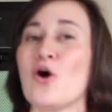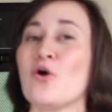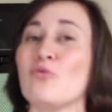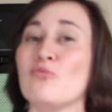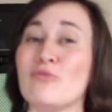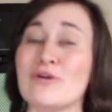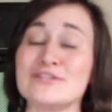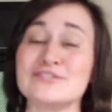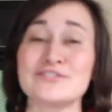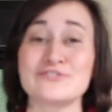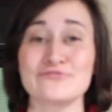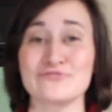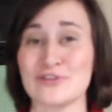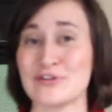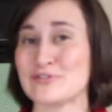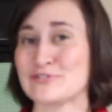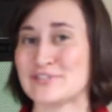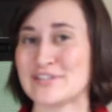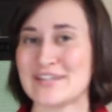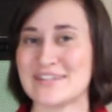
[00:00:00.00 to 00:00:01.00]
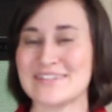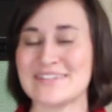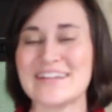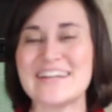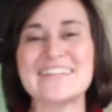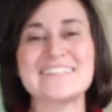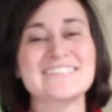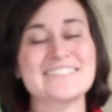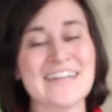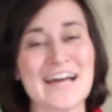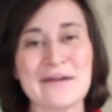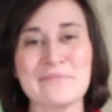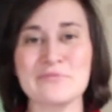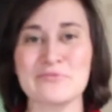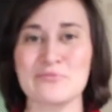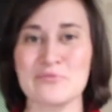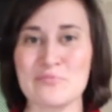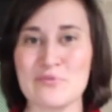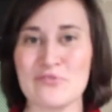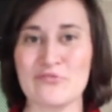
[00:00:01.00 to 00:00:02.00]
Once frozen, it's time
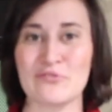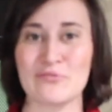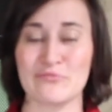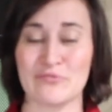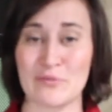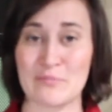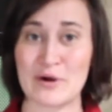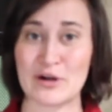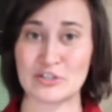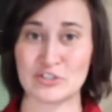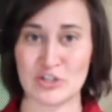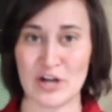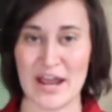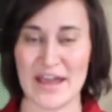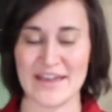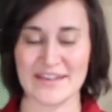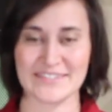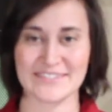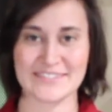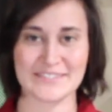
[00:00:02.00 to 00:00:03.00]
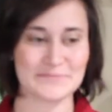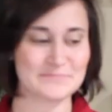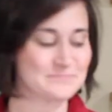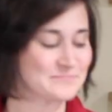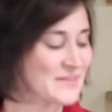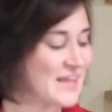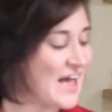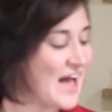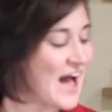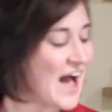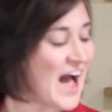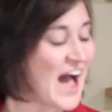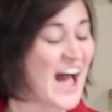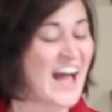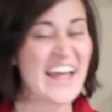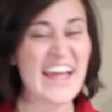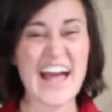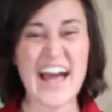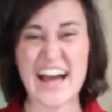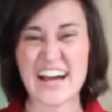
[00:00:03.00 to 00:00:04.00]
to remove them from our trays.
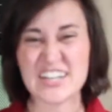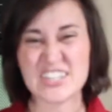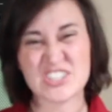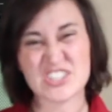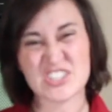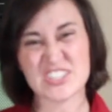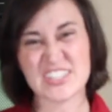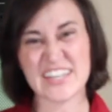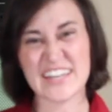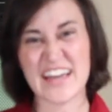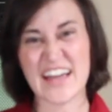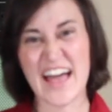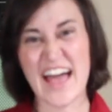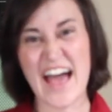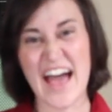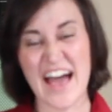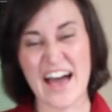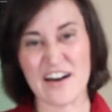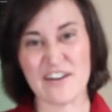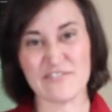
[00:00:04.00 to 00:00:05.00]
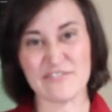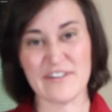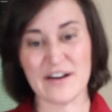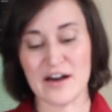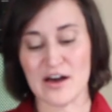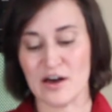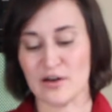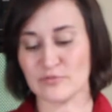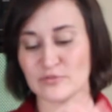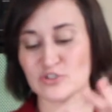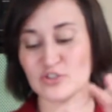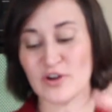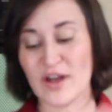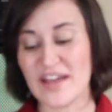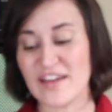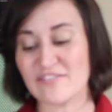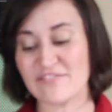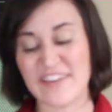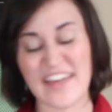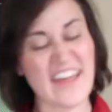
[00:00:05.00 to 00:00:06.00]
I actually have a
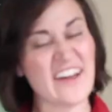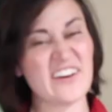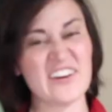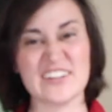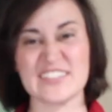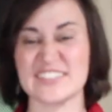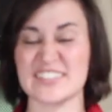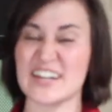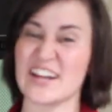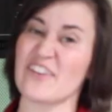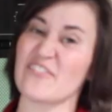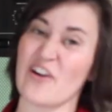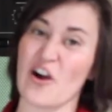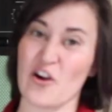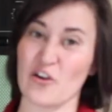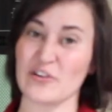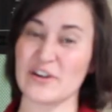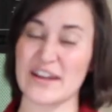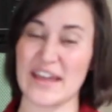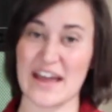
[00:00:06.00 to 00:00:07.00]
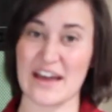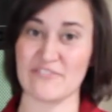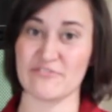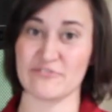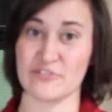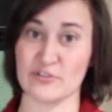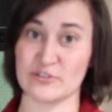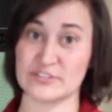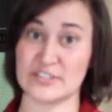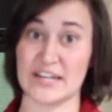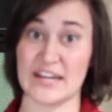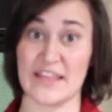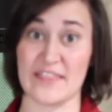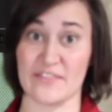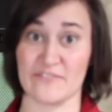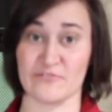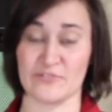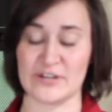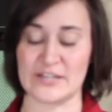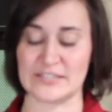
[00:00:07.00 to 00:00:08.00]
tray of carrots that I already have frozen in
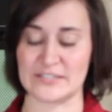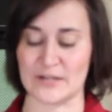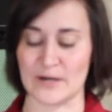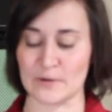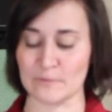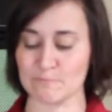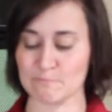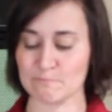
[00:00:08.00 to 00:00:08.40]
the freezer.